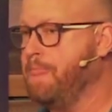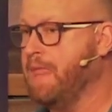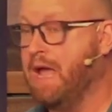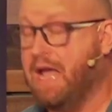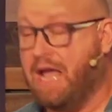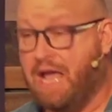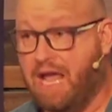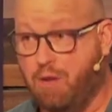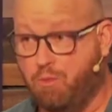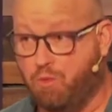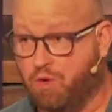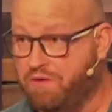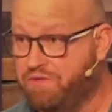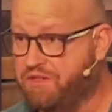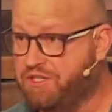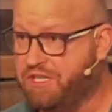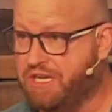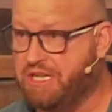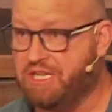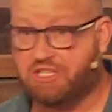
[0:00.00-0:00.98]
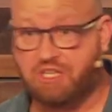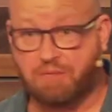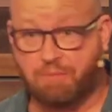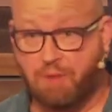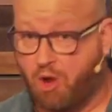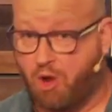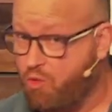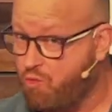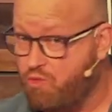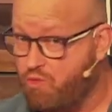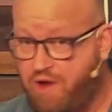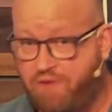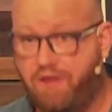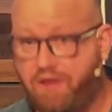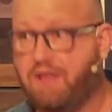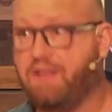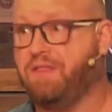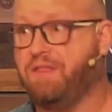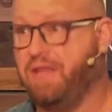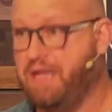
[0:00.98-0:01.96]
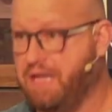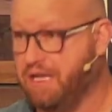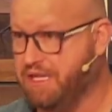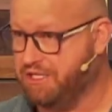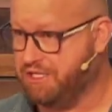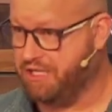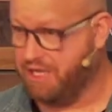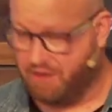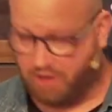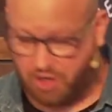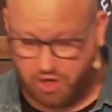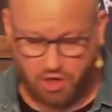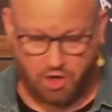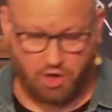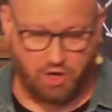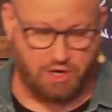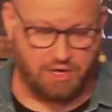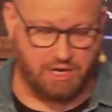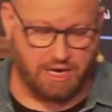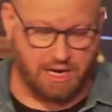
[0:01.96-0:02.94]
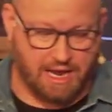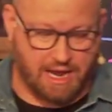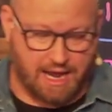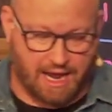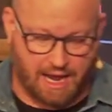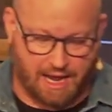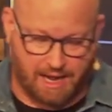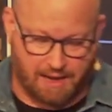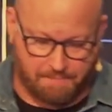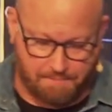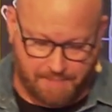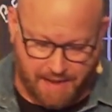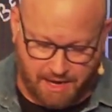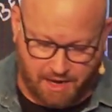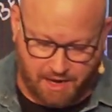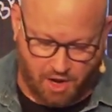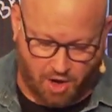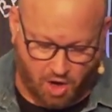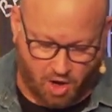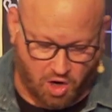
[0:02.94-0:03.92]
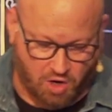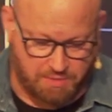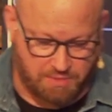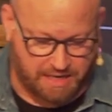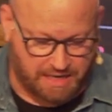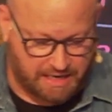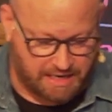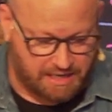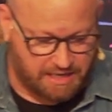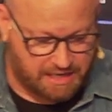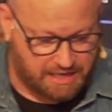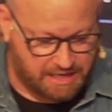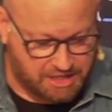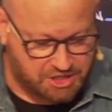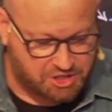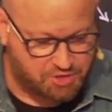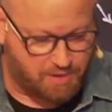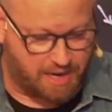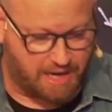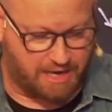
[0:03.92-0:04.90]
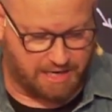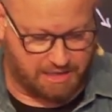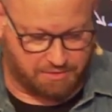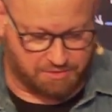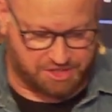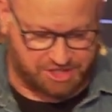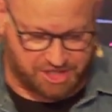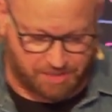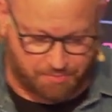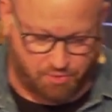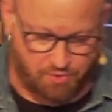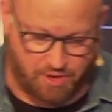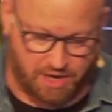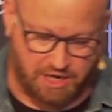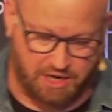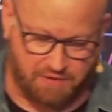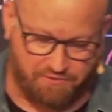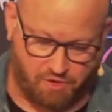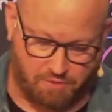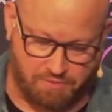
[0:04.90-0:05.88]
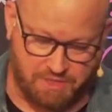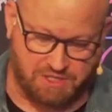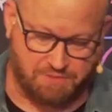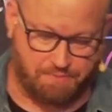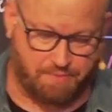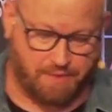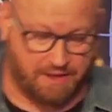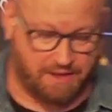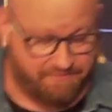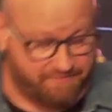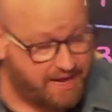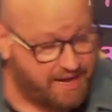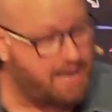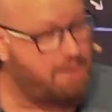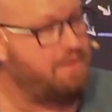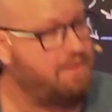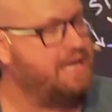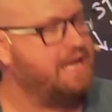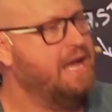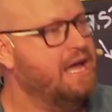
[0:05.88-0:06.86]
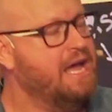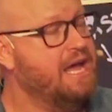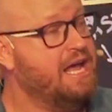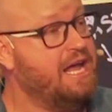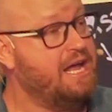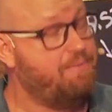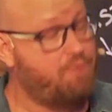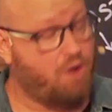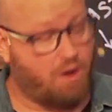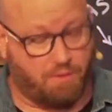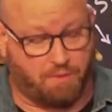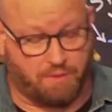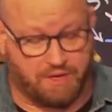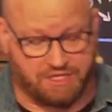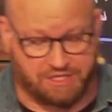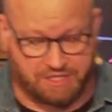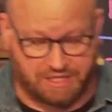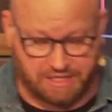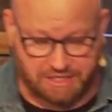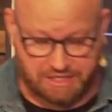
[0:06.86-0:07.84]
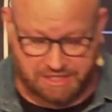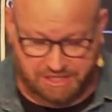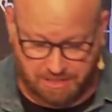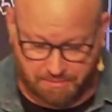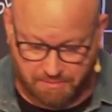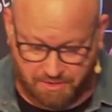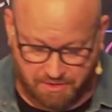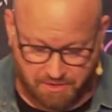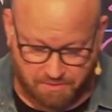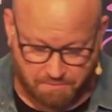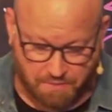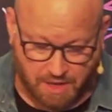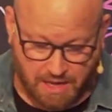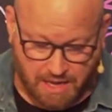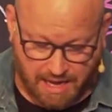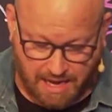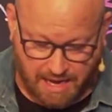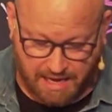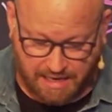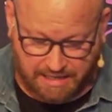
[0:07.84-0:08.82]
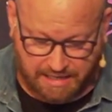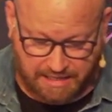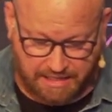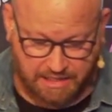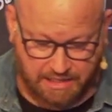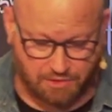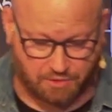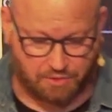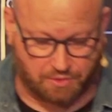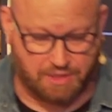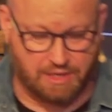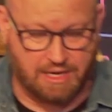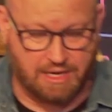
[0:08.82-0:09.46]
He would have seen some horrific things that occurred back home in Israel. He was separated from his family. He probably seen some of them killed.